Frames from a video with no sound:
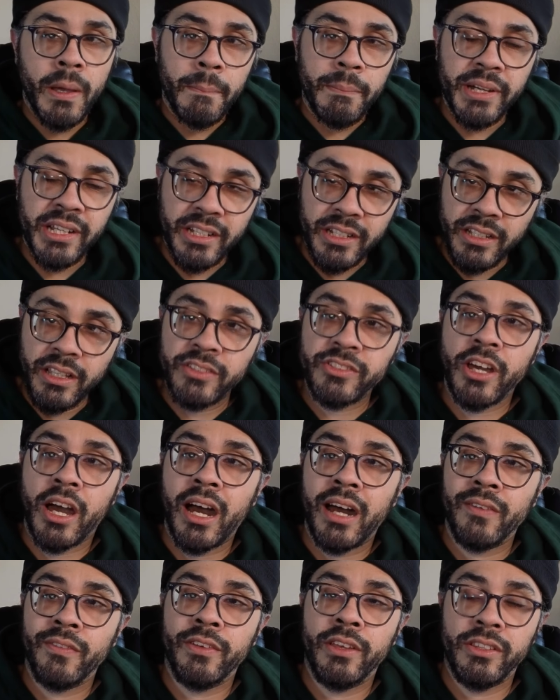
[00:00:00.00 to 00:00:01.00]
But it is
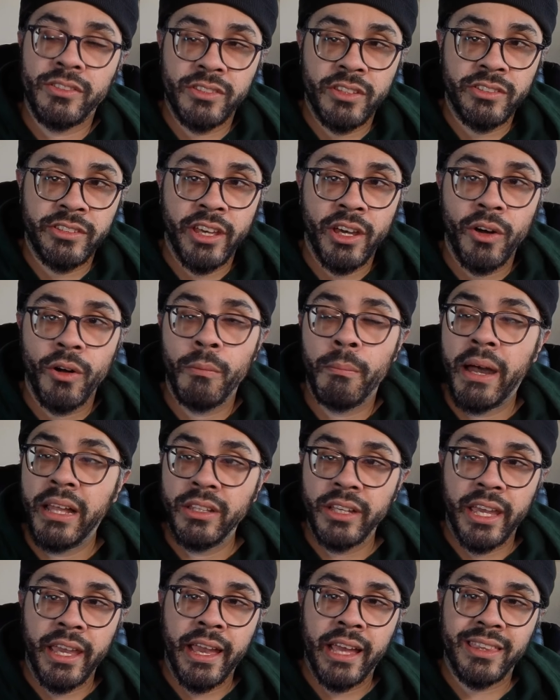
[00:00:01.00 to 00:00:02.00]
obvious to tell by
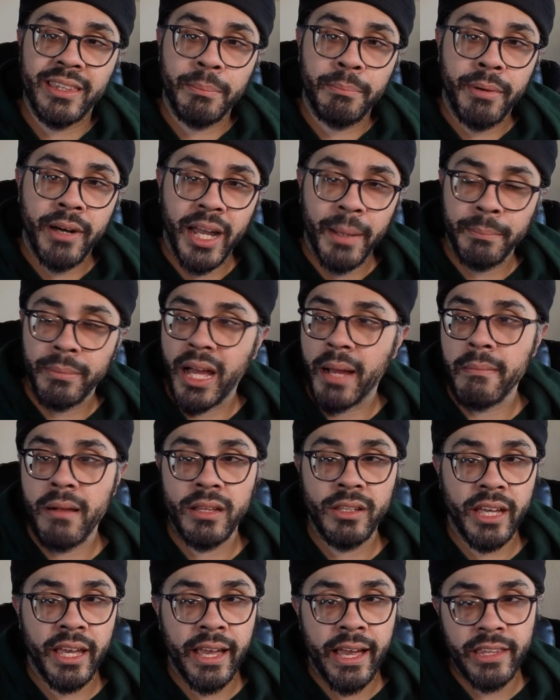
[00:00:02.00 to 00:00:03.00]
looking at the pipeline, by
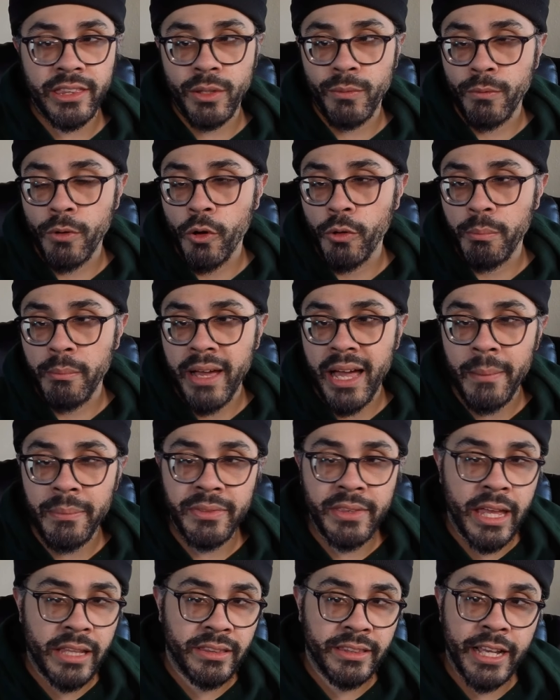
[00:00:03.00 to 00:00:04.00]
looking at the
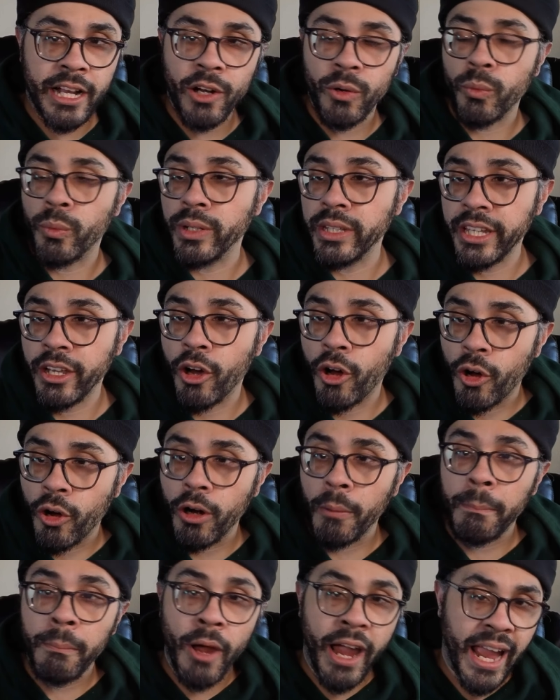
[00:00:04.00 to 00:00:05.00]
roadmap, that they really
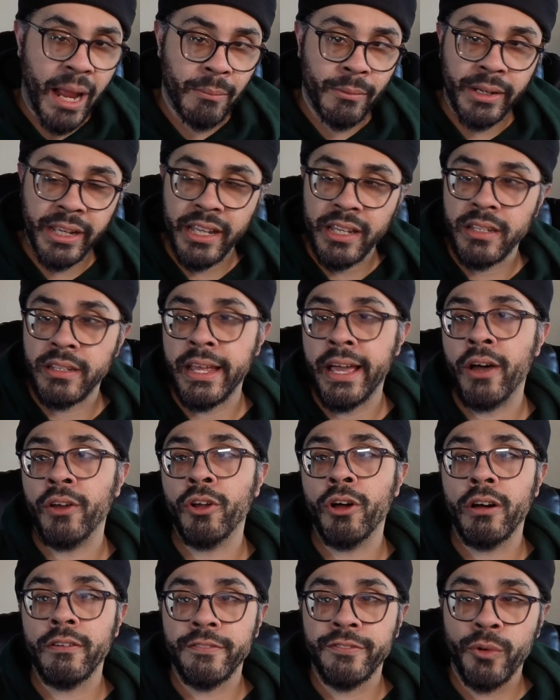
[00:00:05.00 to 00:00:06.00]
are hammering it
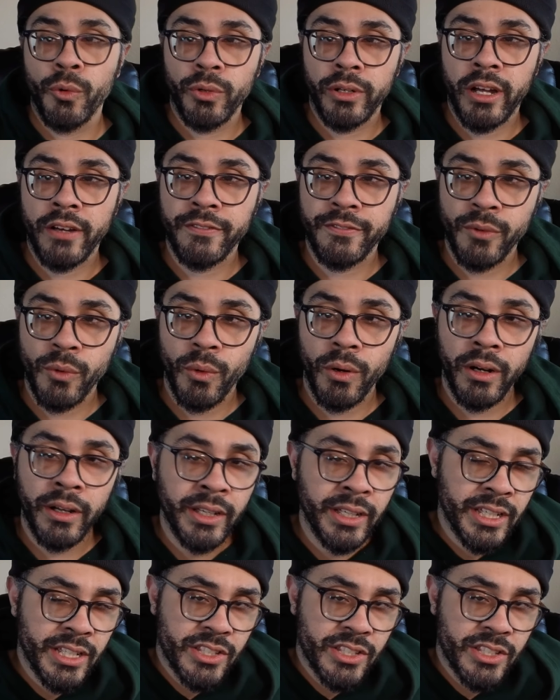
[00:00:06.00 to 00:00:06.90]
down on 4.4.